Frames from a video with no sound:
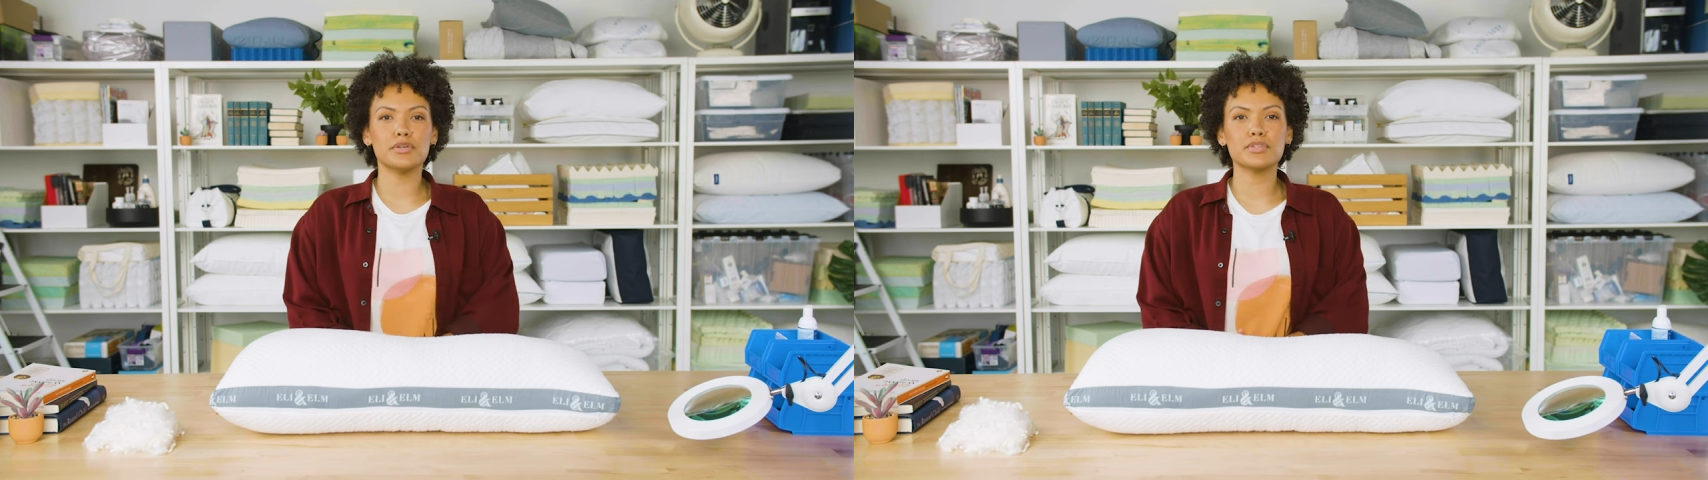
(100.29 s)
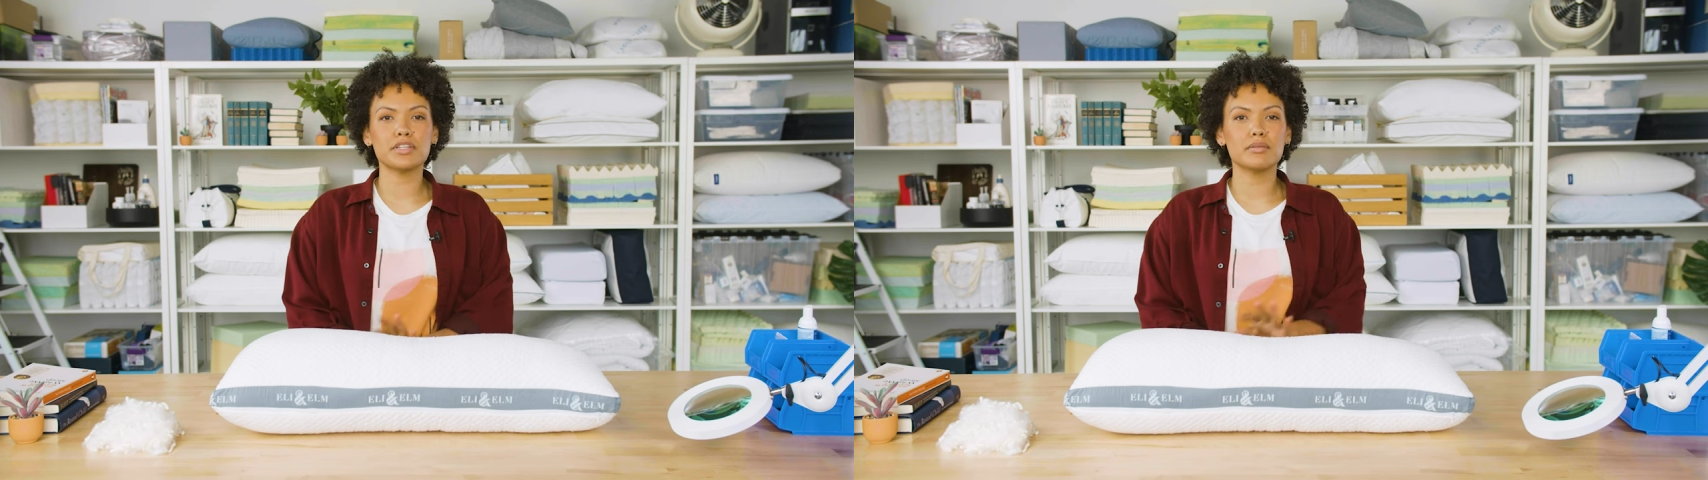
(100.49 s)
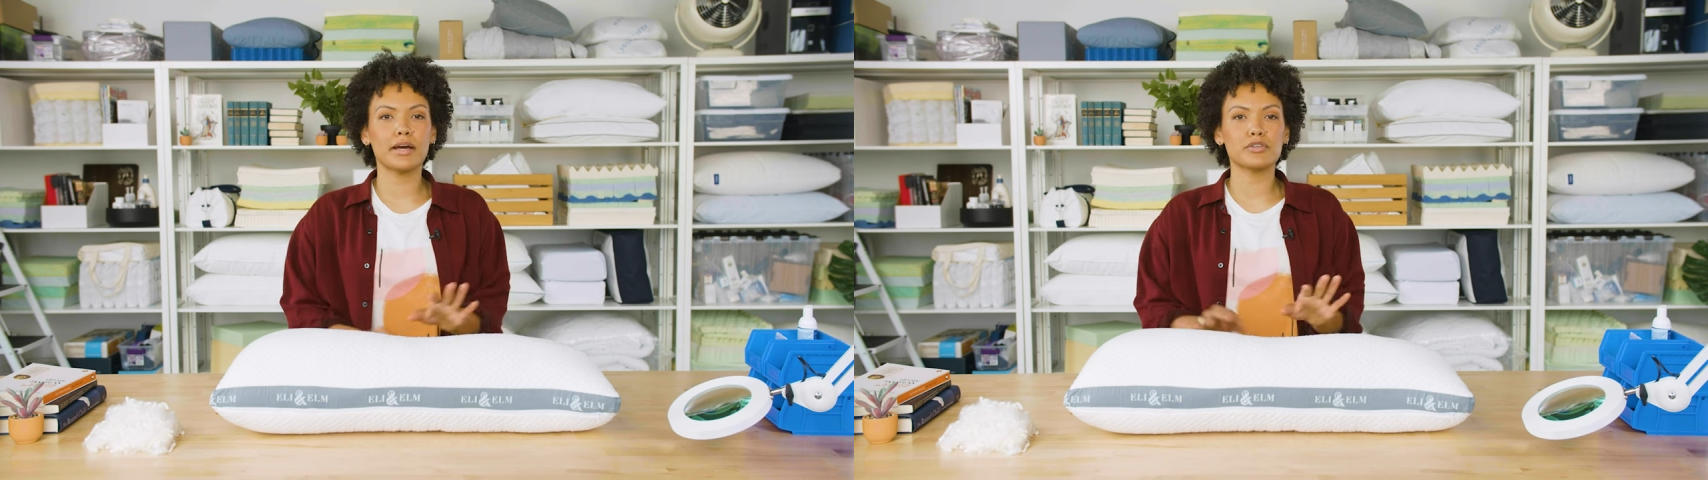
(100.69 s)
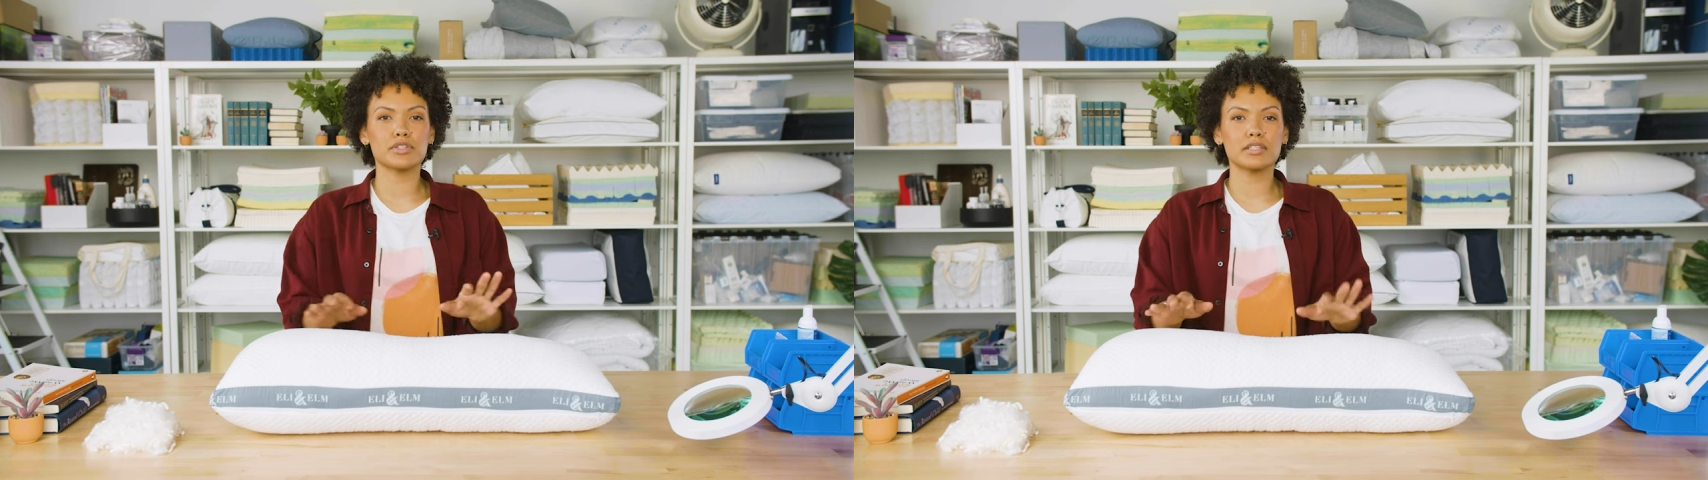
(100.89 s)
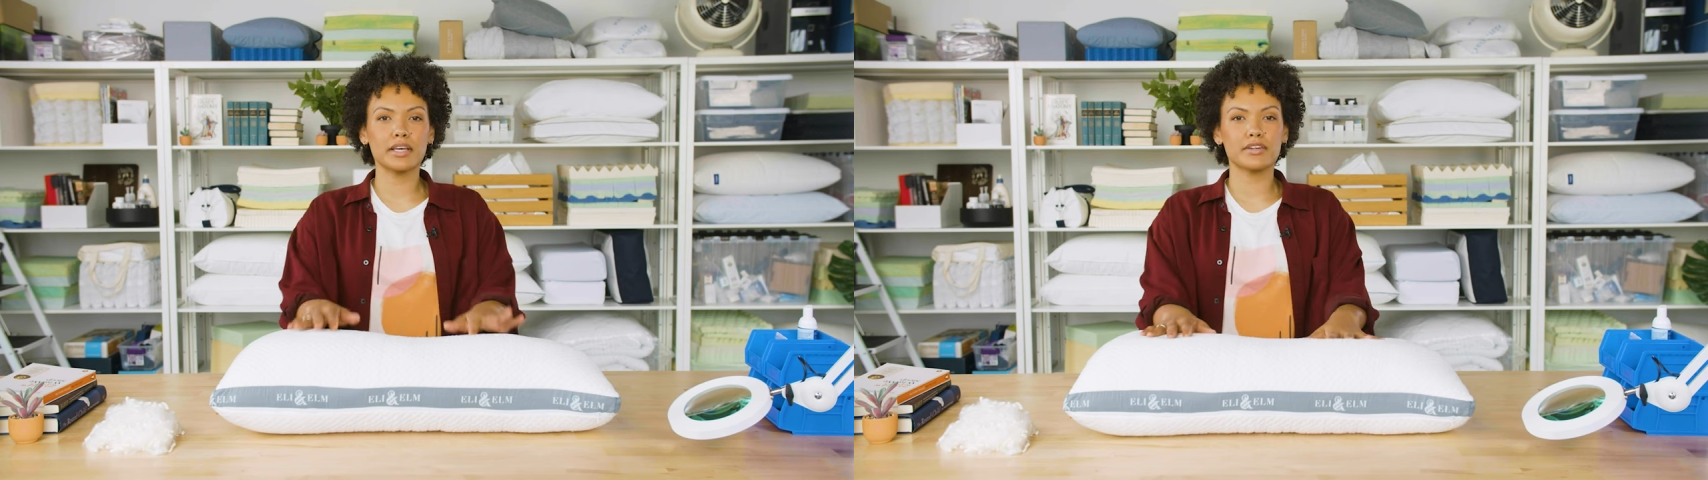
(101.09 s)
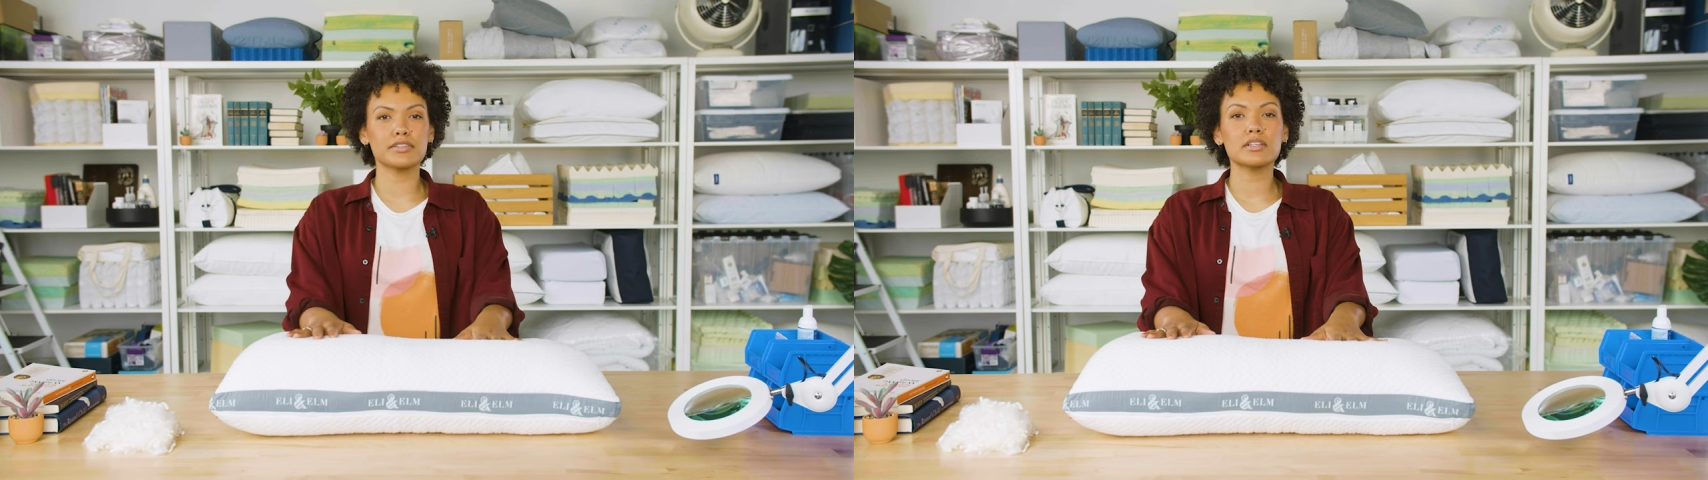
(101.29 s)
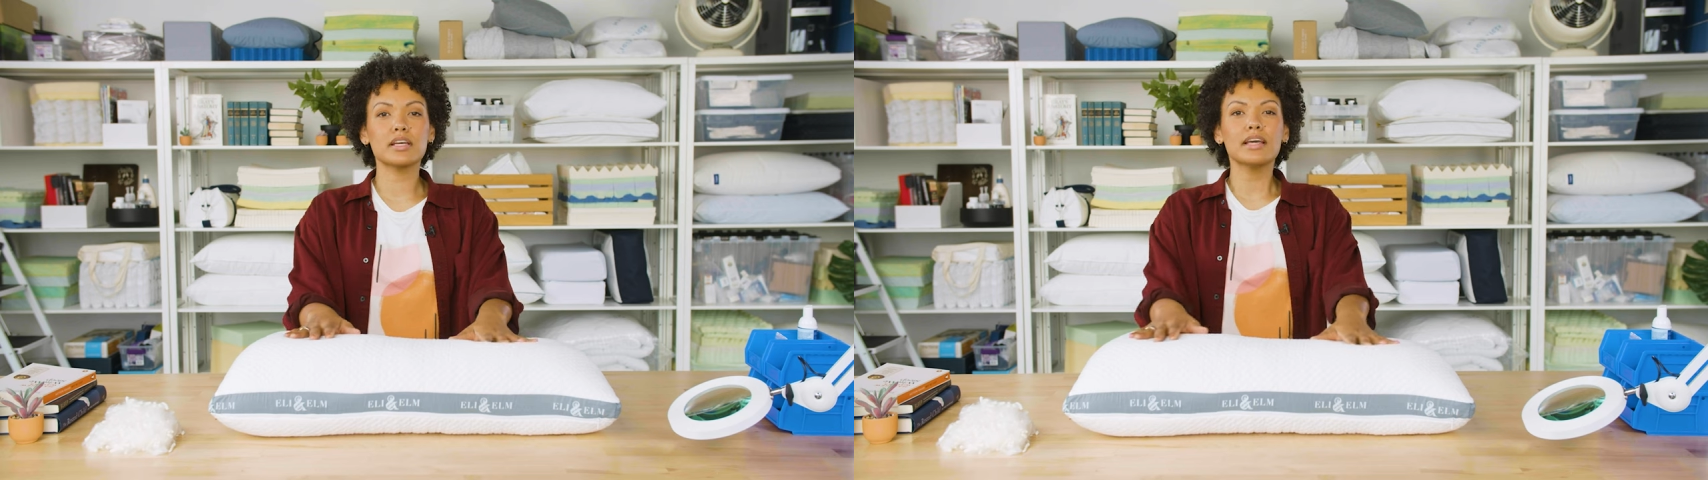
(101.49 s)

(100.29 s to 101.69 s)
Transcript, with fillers: used in mattress layers,